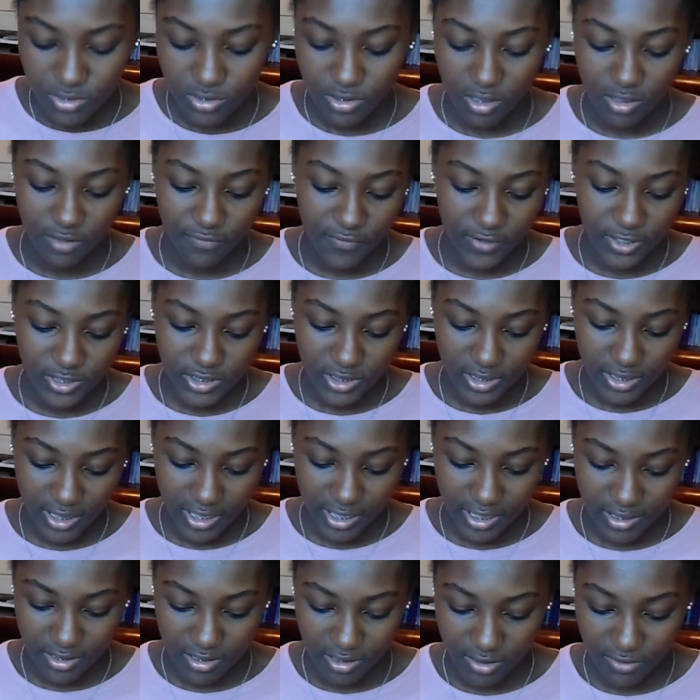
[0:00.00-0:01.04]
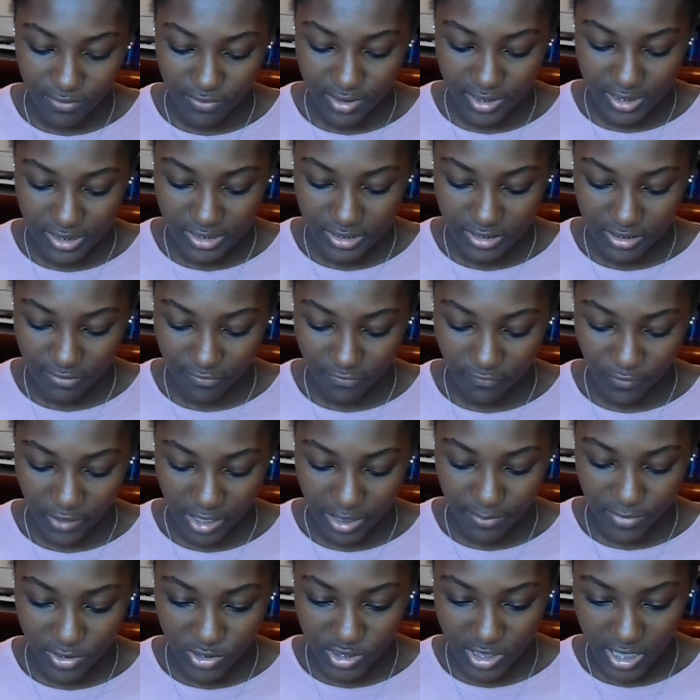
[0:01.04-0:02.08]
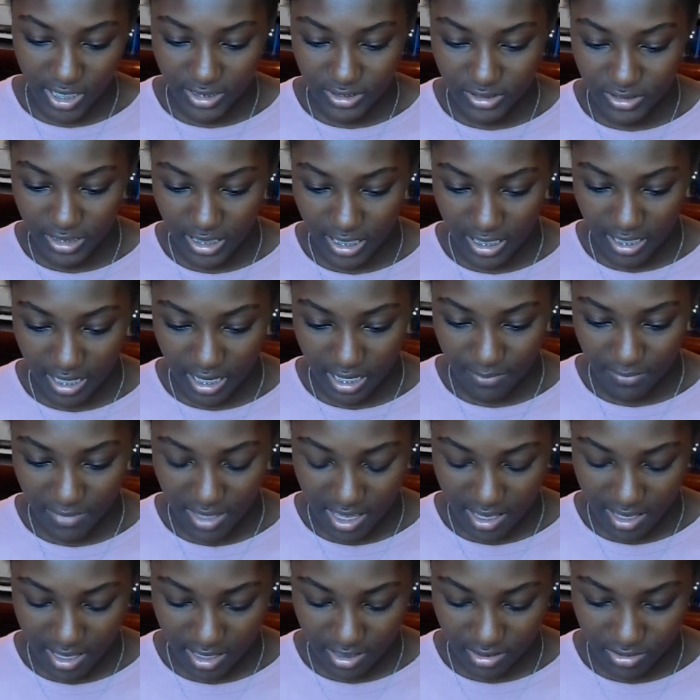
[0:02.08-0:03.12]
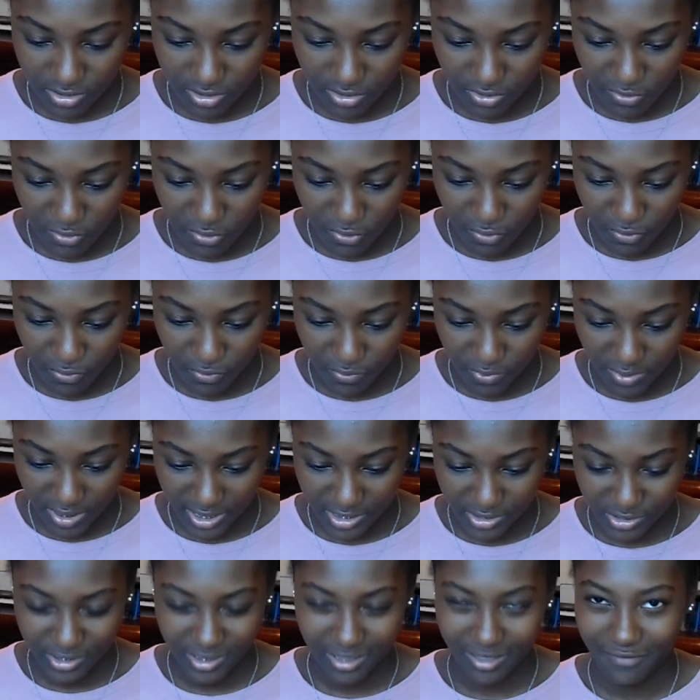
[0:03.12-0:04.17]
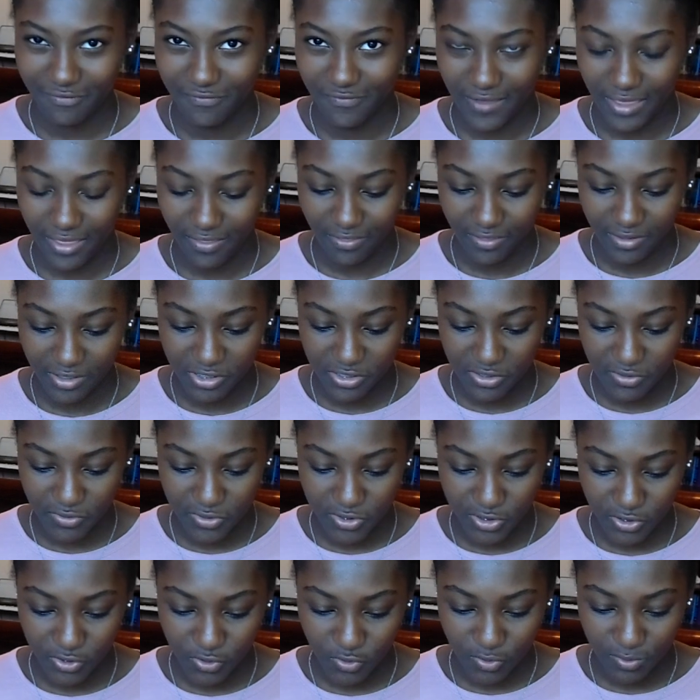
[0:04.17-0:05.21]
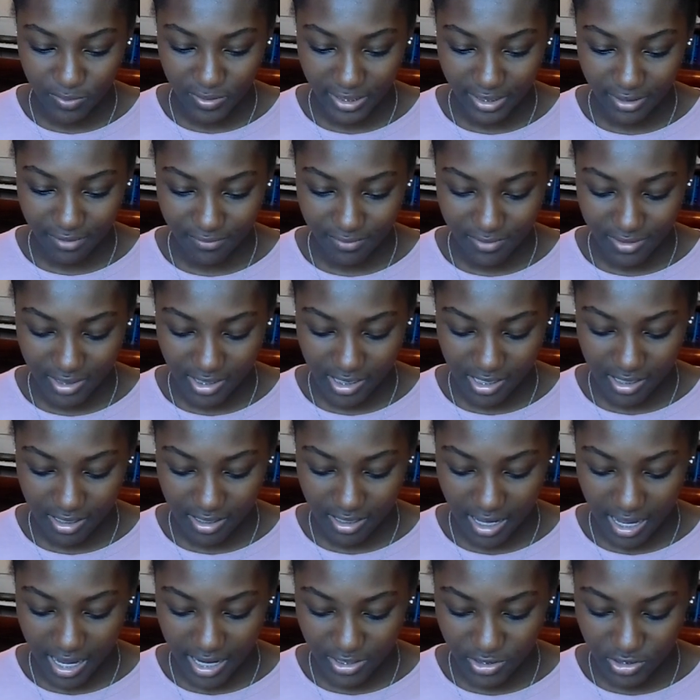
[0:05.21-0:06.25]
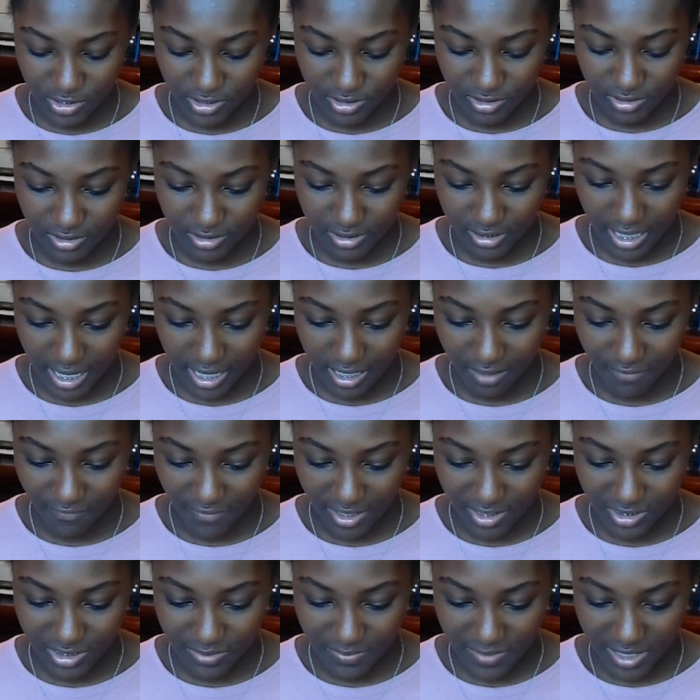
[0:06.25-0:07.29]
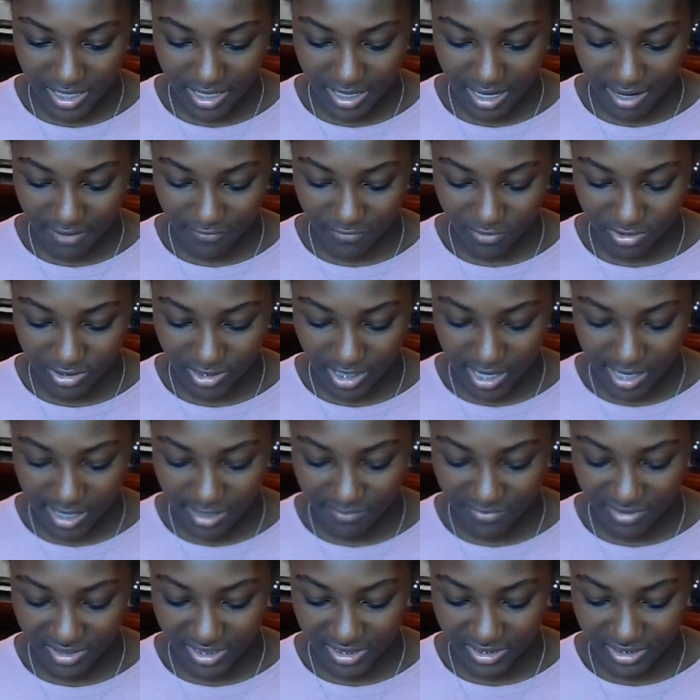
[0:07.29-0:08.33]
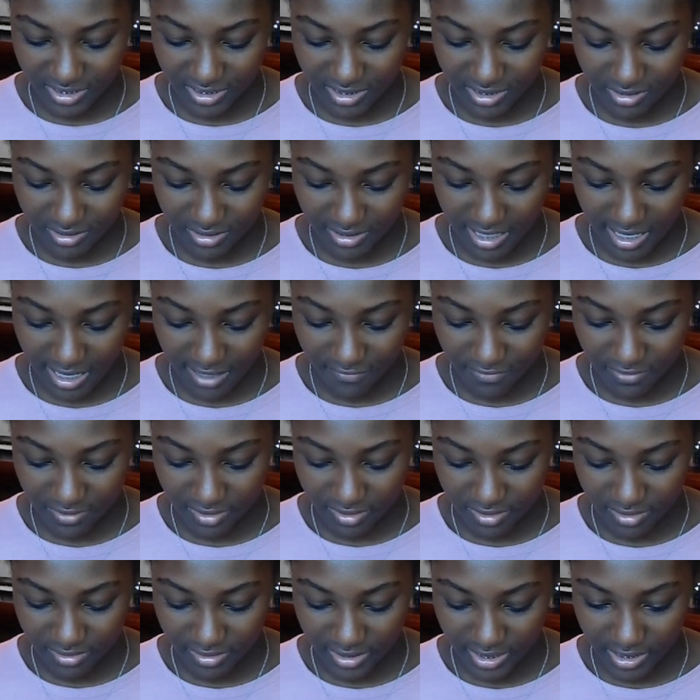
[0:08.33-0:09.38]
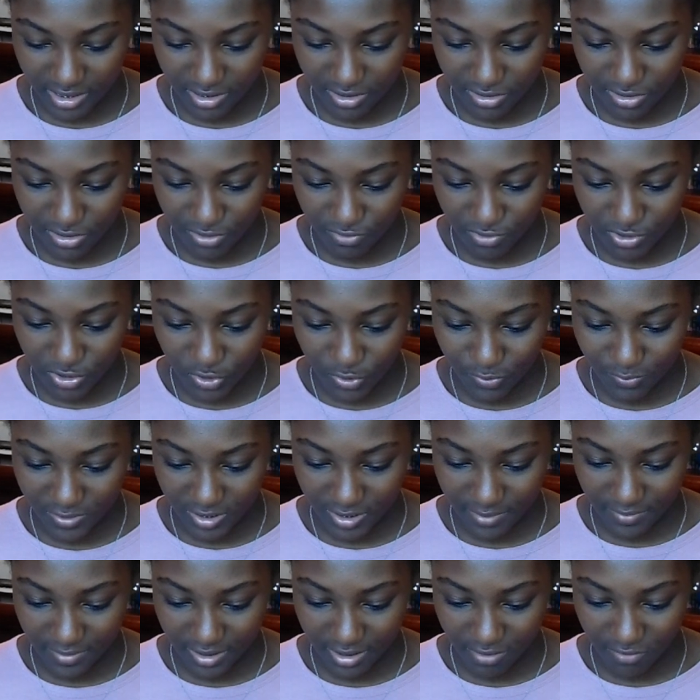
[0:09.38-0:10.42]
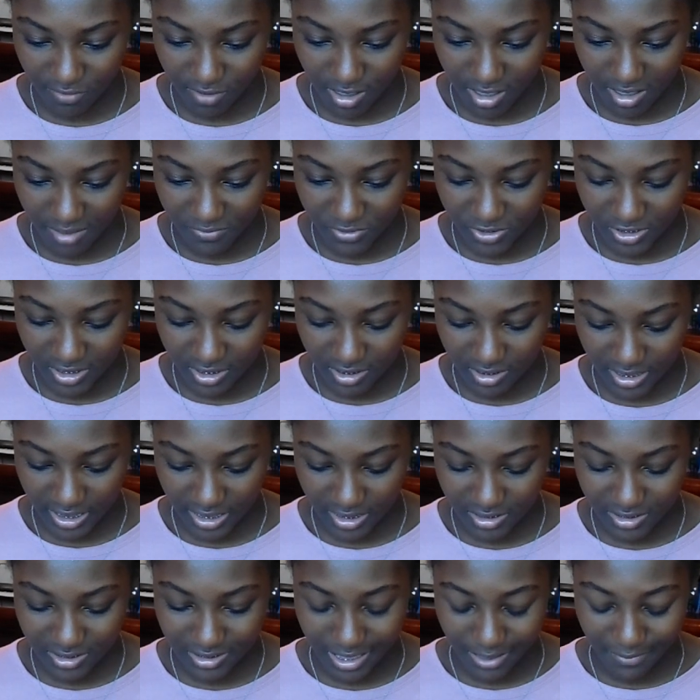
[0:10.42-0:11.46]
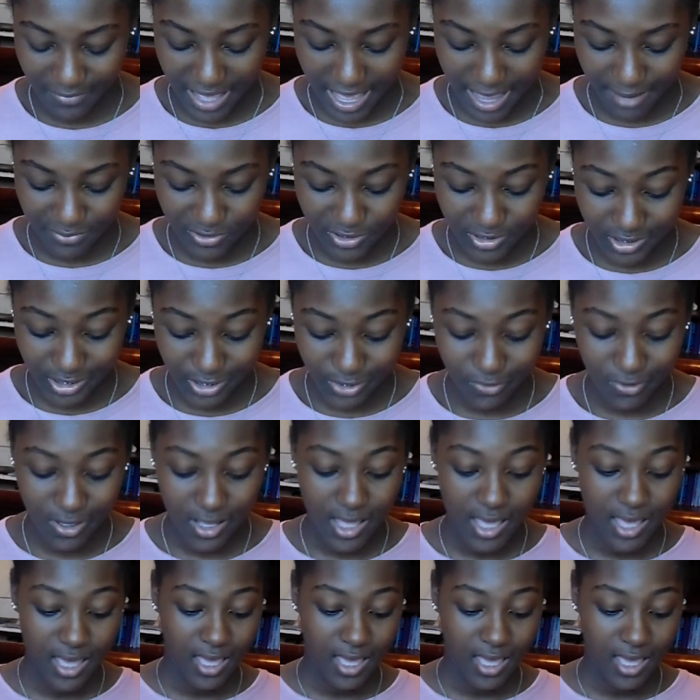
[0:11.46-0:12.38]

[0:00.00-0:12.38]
So the first thing that I do is the frame adjust, and I make it to where it's gonna fit the YouTube like thing. I just kind of estimate it every time because it doesn't have a like YouTube thumbnail option like some apps do.